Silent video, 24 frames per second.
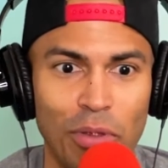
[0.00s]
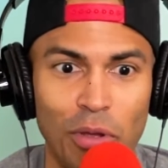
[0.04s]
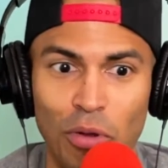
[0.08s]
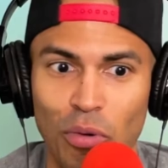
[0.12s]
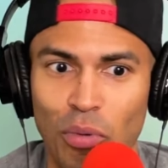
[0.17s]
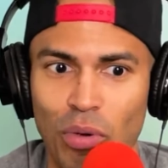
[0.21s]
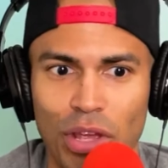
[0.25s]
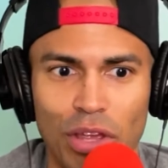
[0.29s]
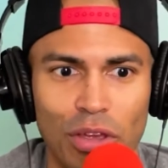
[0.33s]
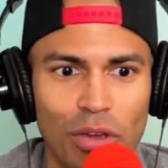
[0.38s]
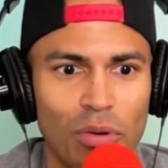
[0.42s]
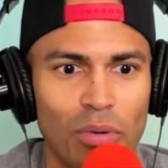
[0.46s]

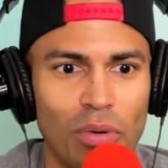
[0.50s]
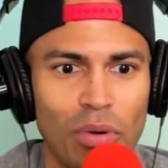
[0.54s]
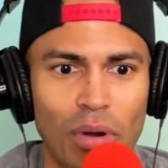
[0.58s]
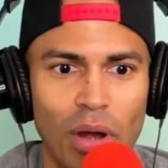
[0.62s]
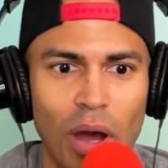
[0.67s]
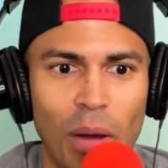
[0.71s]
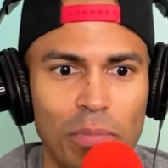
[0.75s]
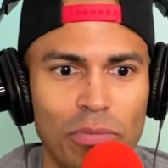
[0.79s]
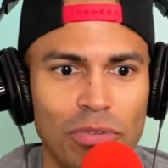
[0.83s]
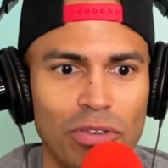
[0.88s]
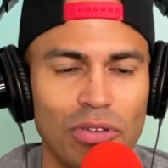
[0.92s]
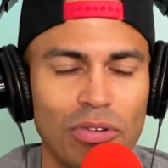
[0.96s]
what you were
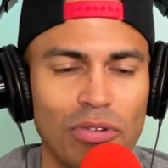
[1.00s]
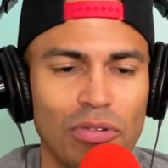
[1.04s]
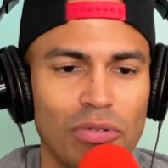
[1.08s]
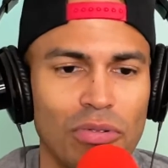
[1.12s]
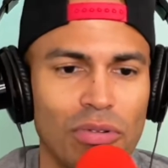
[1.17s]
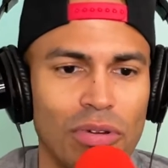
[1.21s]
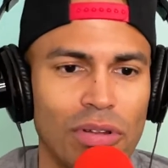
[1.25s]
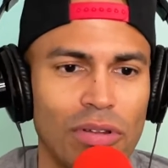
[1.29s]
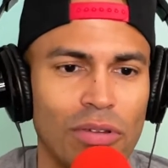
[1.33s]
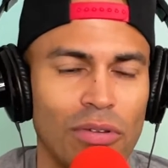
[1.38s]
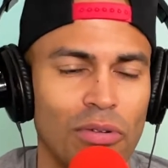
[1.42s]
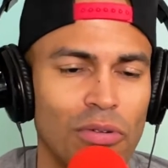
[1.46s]
up to
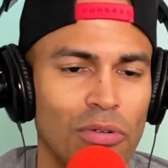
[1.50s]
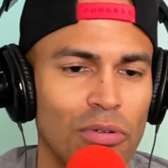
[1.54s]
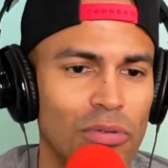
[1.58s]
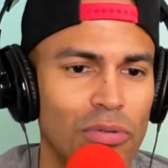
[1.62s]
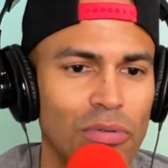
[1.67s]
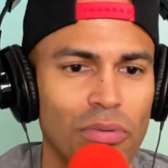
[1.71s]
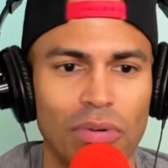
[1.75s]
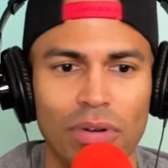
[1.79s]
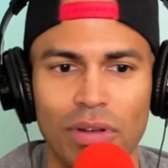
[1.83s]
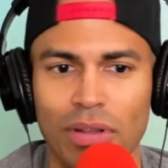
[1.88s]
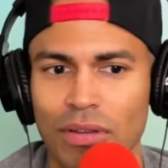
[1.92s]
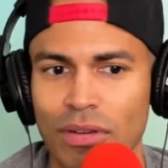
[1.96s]
and knew
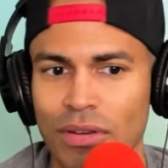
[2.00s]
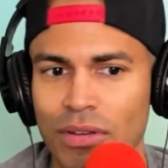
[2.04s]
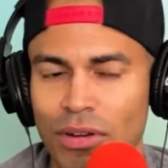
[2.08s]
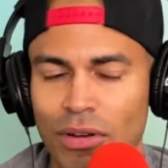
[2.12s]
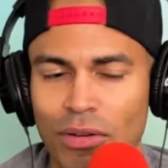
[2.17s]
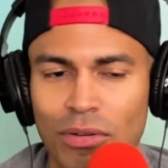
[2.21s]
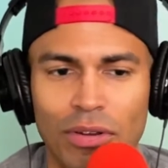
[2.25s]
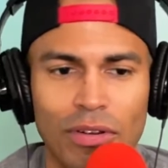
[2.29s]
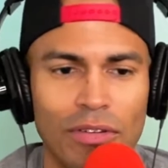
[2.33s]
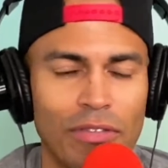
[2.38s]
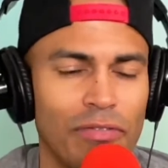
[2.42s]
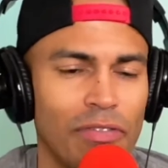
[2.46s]
what
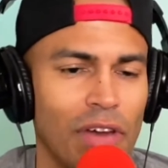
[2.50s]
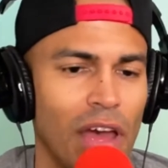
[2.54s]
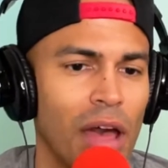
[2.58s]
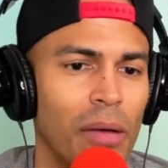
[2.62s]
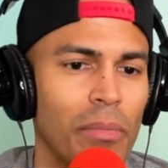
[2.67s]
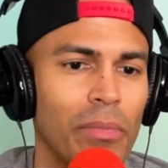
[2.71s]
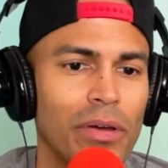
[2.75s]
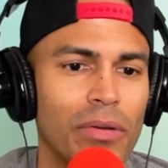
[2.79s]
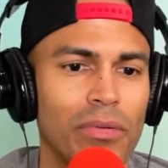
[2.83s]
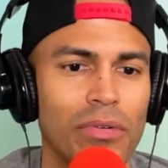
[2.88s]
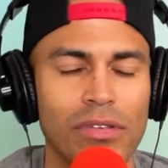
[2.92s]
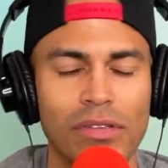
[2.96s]
your
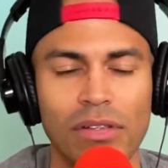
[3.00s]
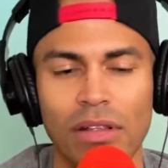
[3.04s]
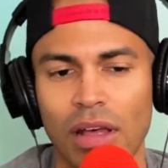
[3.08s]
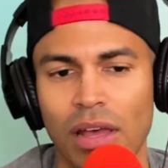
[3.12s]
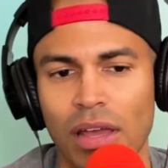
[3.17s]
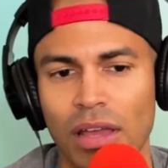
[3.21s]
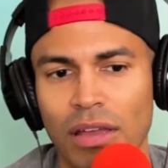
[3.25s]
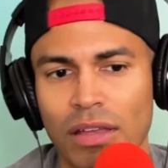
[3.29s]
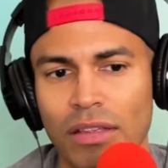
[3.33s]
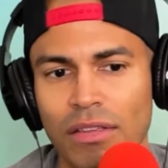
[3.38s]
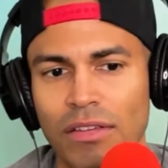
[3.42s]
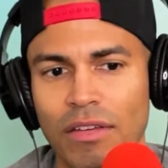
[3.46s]
family was
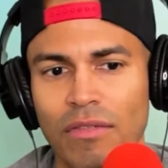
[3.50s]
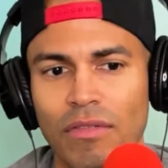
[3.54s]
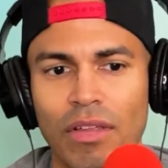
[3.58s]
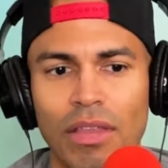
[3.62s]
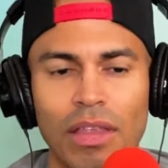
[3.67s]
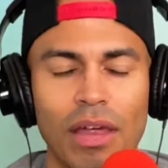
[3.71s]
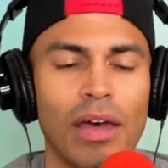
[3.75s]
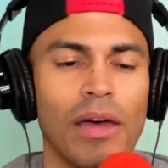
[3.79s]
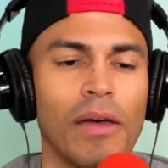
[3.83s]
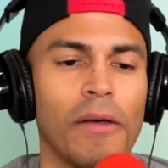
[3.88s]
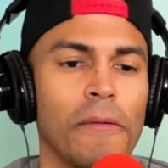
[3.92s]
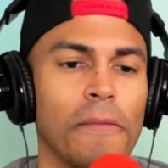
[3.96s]
like and stuff like
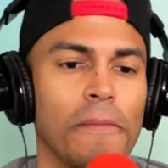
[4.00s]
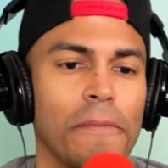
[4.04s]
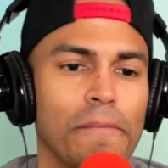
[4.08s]
that.